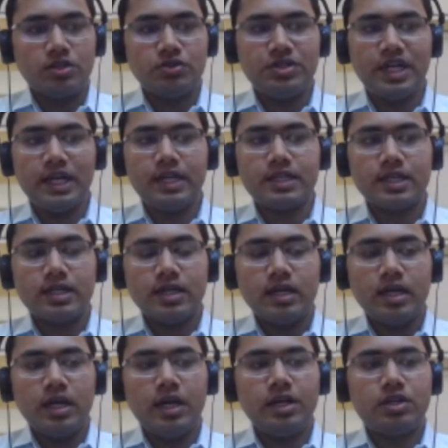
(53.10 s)
To
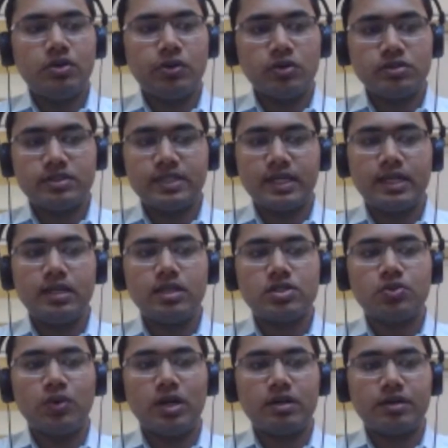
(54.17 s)
date, it holds the
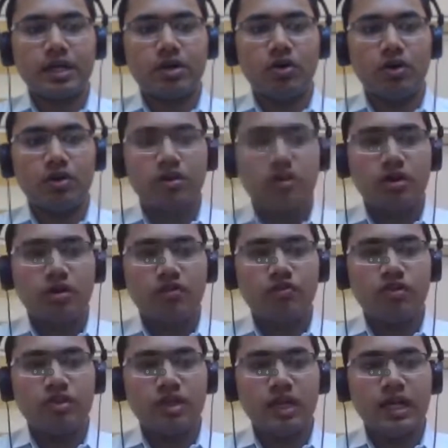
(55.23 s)
Guinness World Record
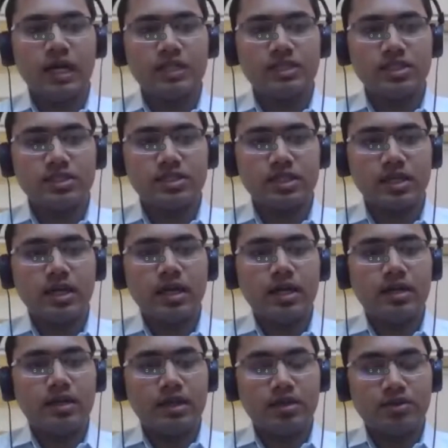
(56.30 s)
for the largest
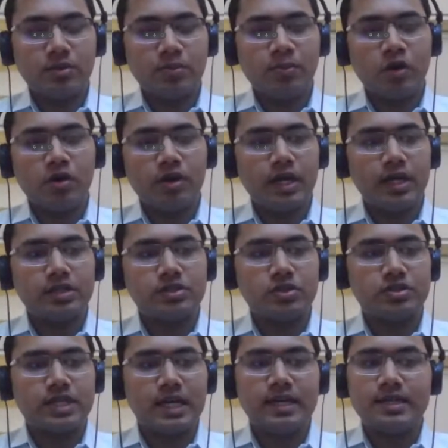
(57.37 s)
tetrapod
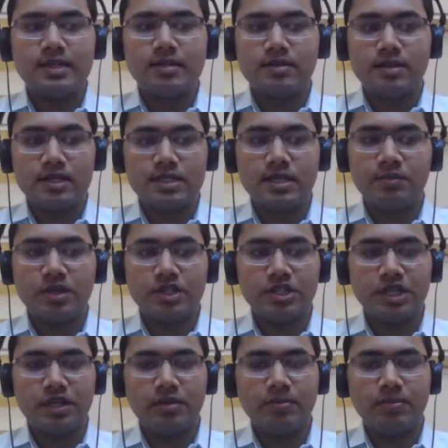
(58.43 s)
exoskeleton racing
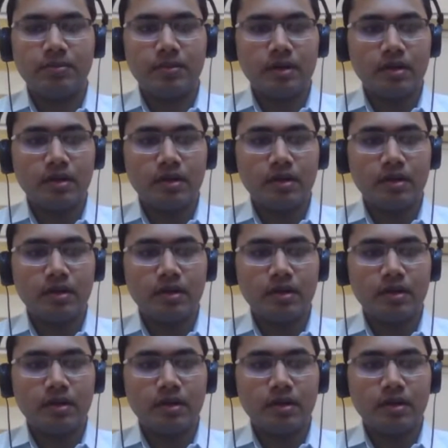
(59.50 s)
machine.